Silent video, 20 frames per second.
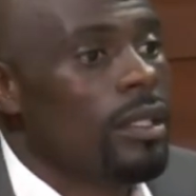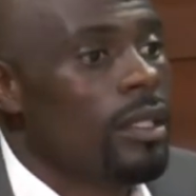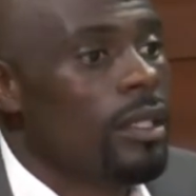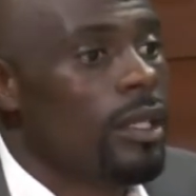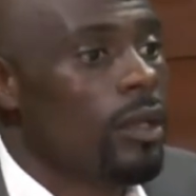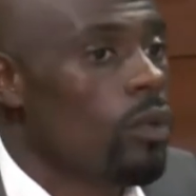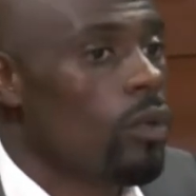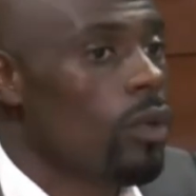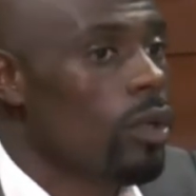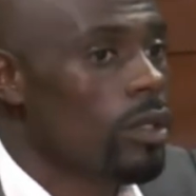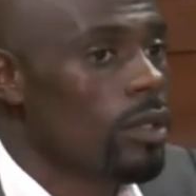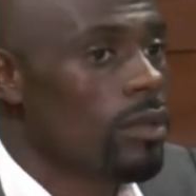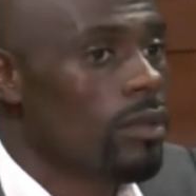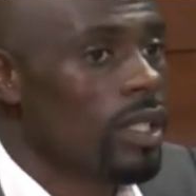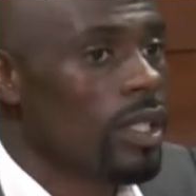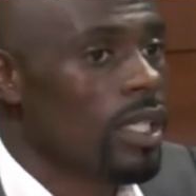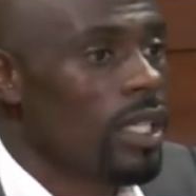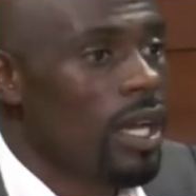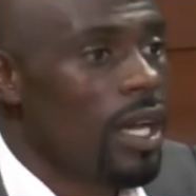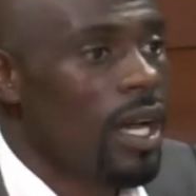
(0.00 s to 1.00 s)
They worked
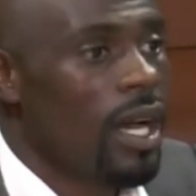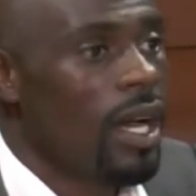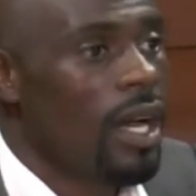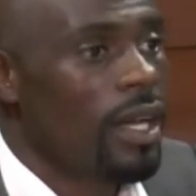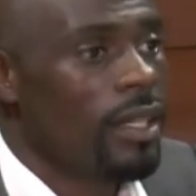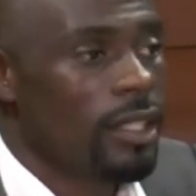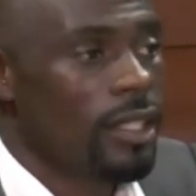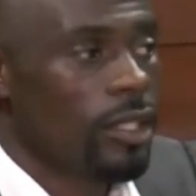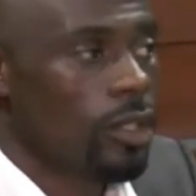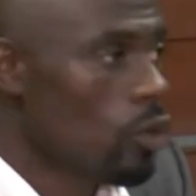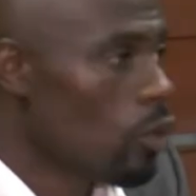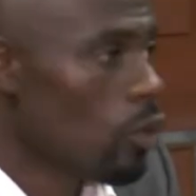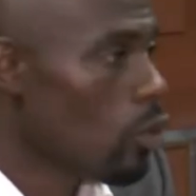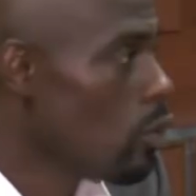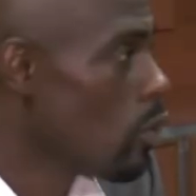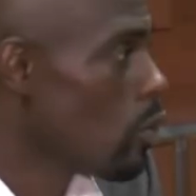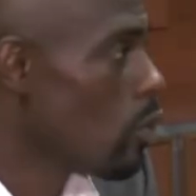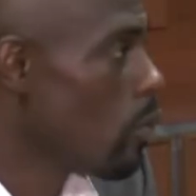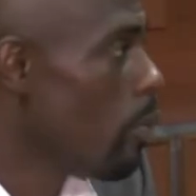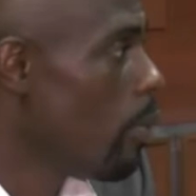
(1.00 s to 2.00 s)
really hard. They
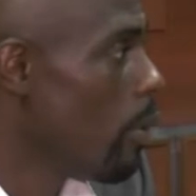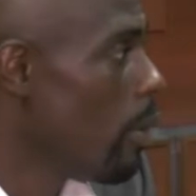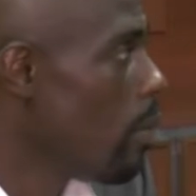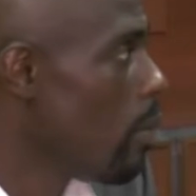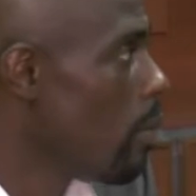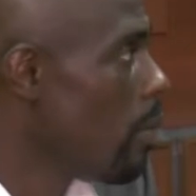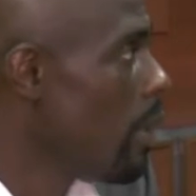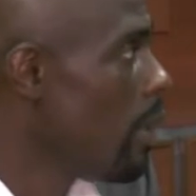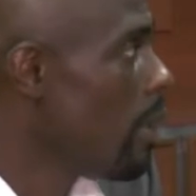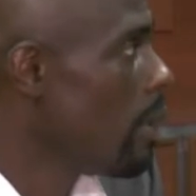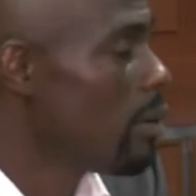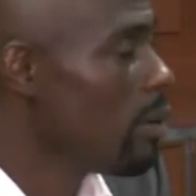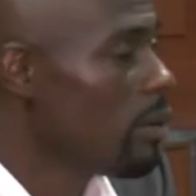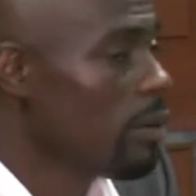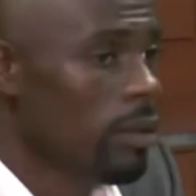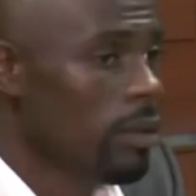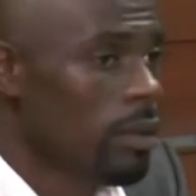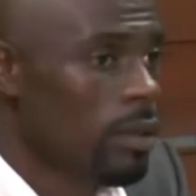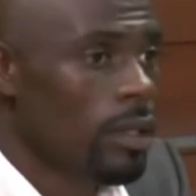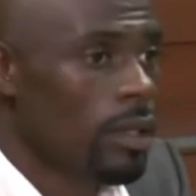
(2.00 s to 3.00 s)
used the ball well.
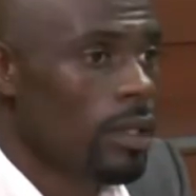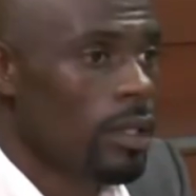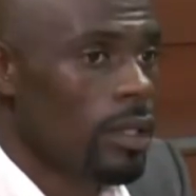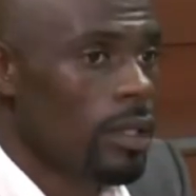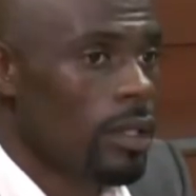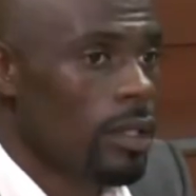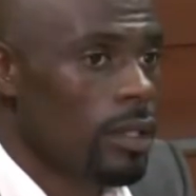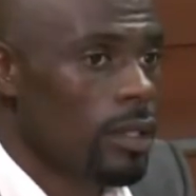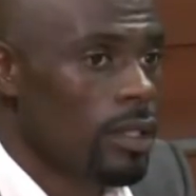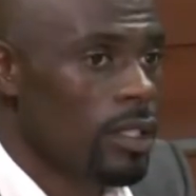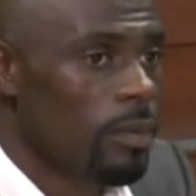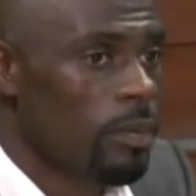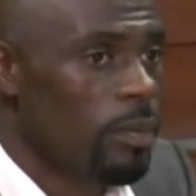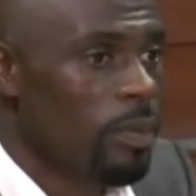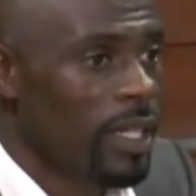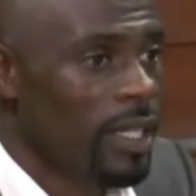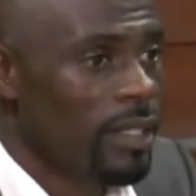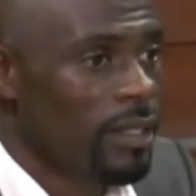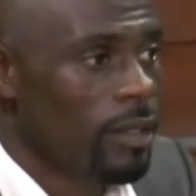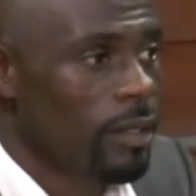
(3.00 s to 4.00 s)
They
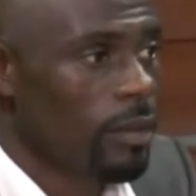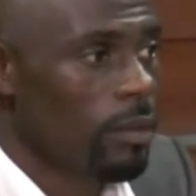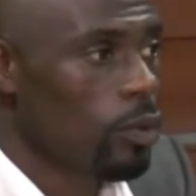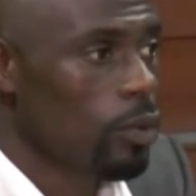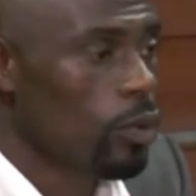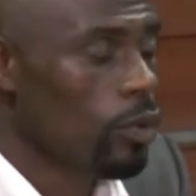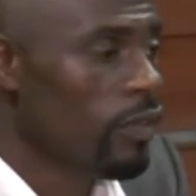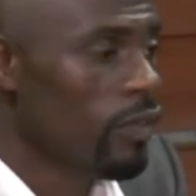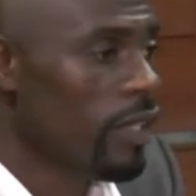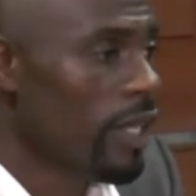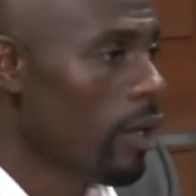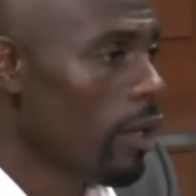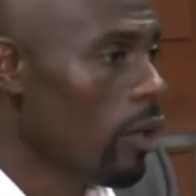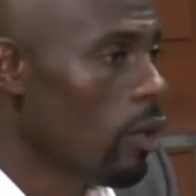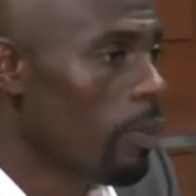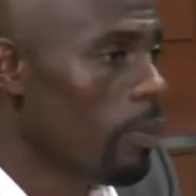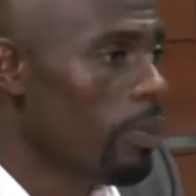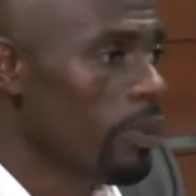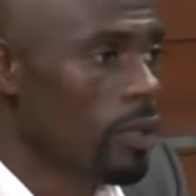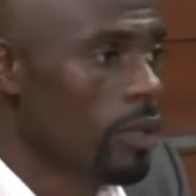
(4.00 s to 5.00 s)
passed and moved. They
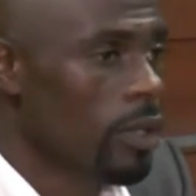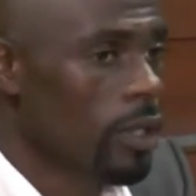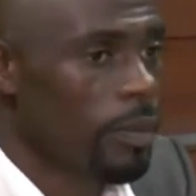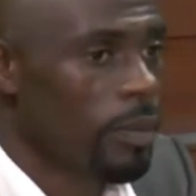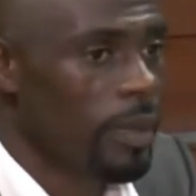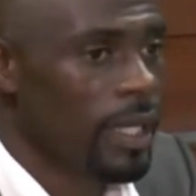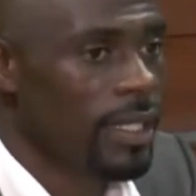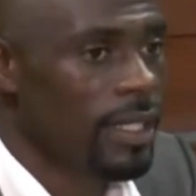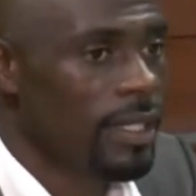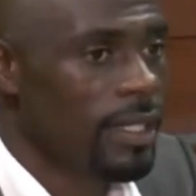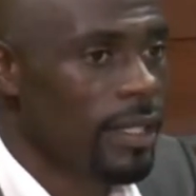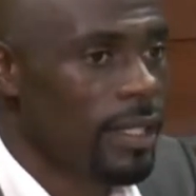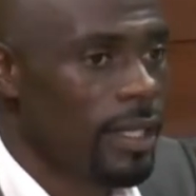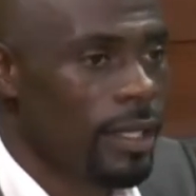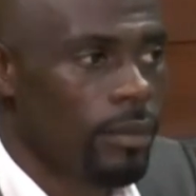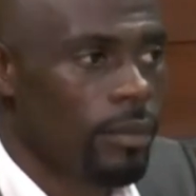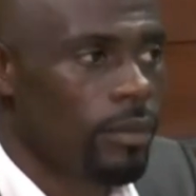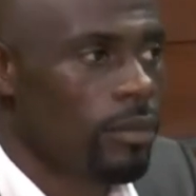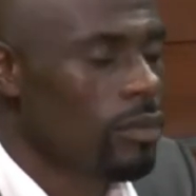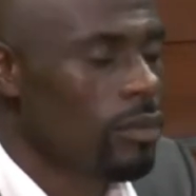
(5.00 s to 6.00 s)
opened up
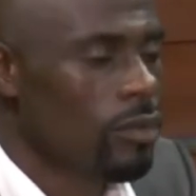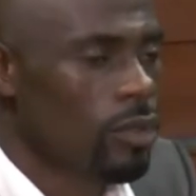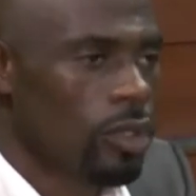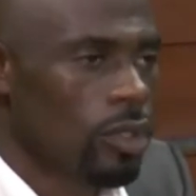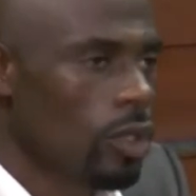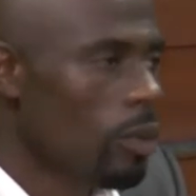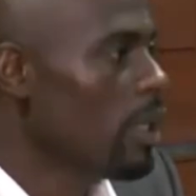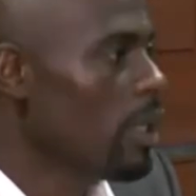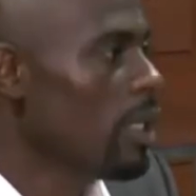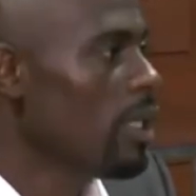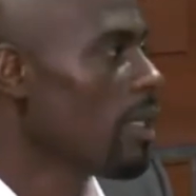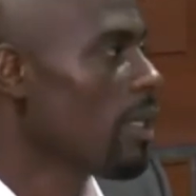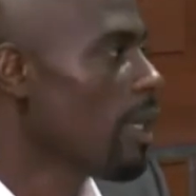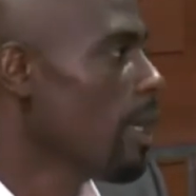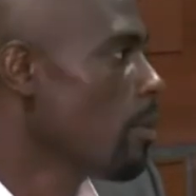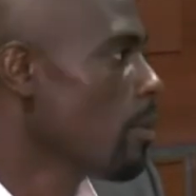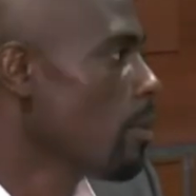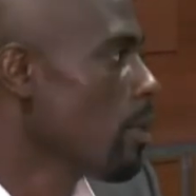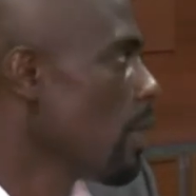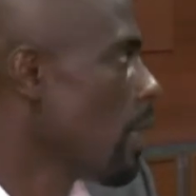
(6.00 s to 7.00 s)
ATM so many
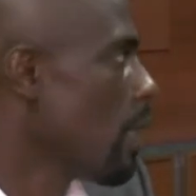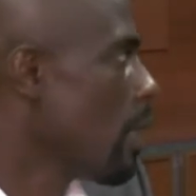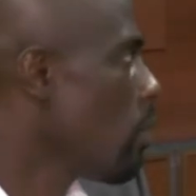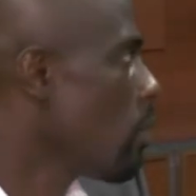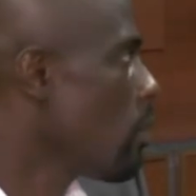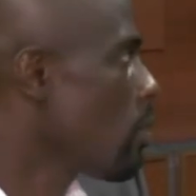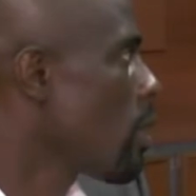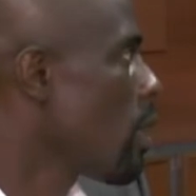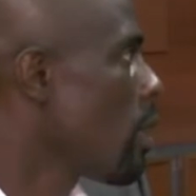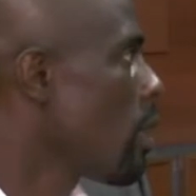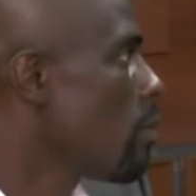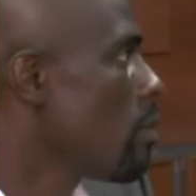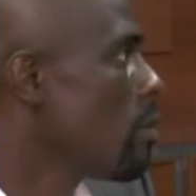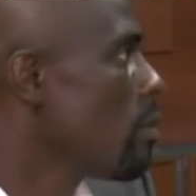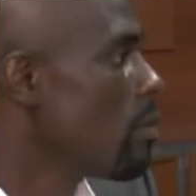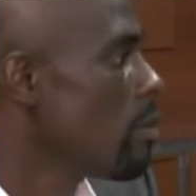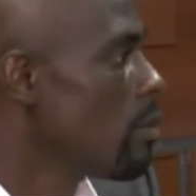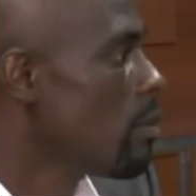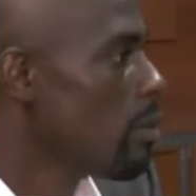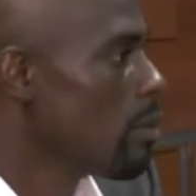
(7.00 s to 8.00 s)
times that I lost count,
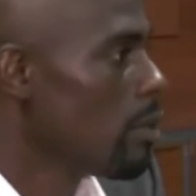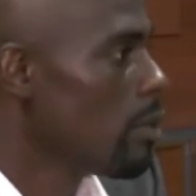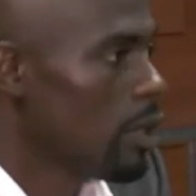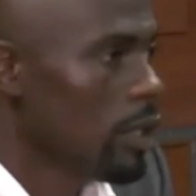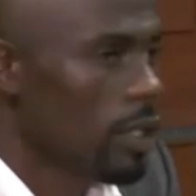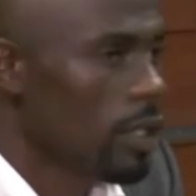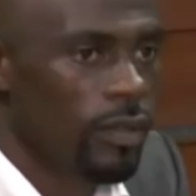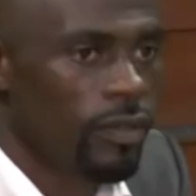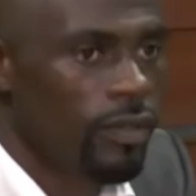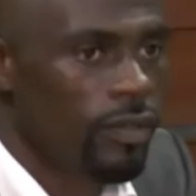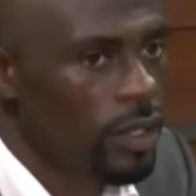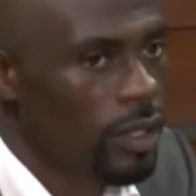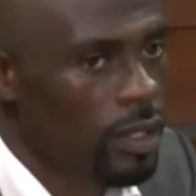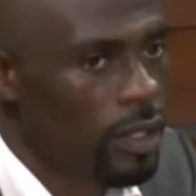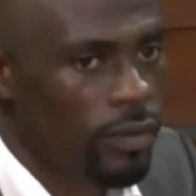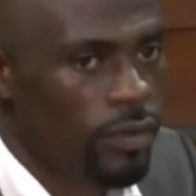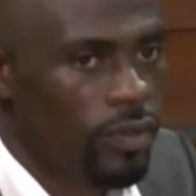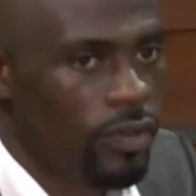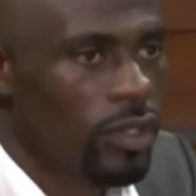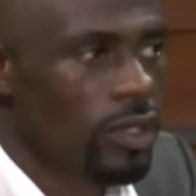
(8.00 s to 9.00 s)
even in
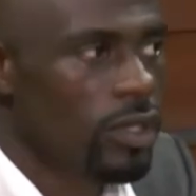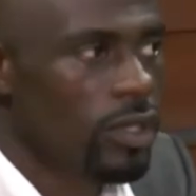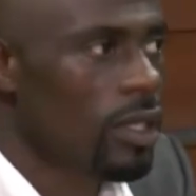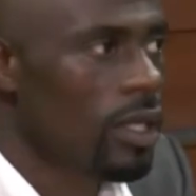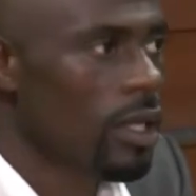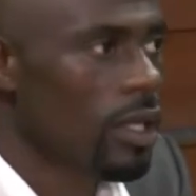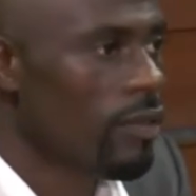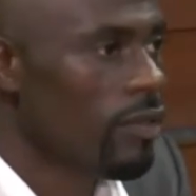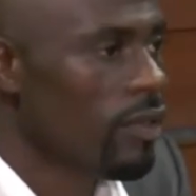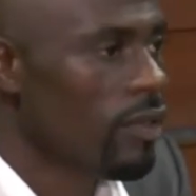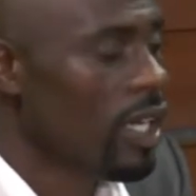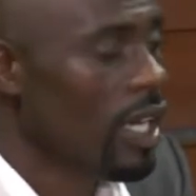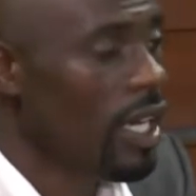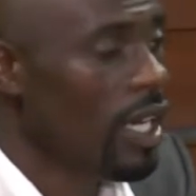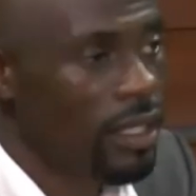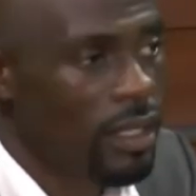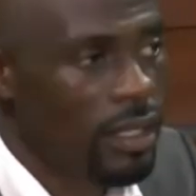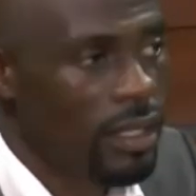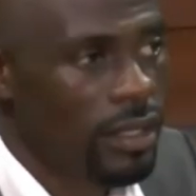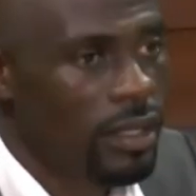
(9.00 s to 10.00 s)
the first half
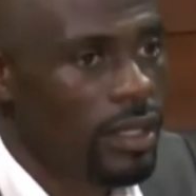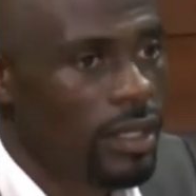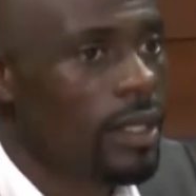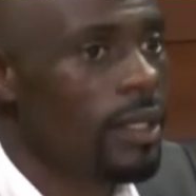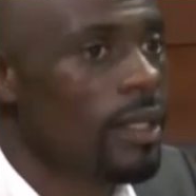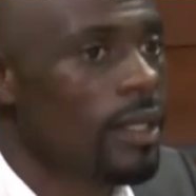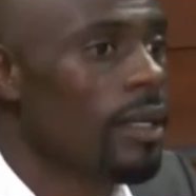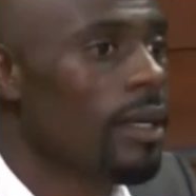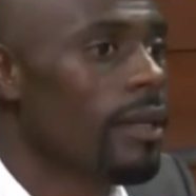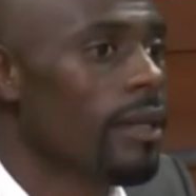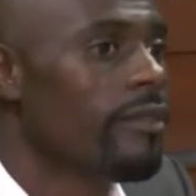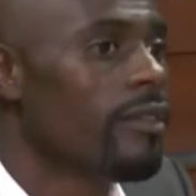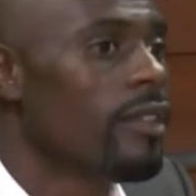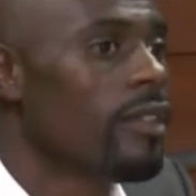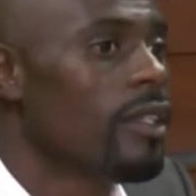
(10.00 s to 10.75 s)
and in the second half.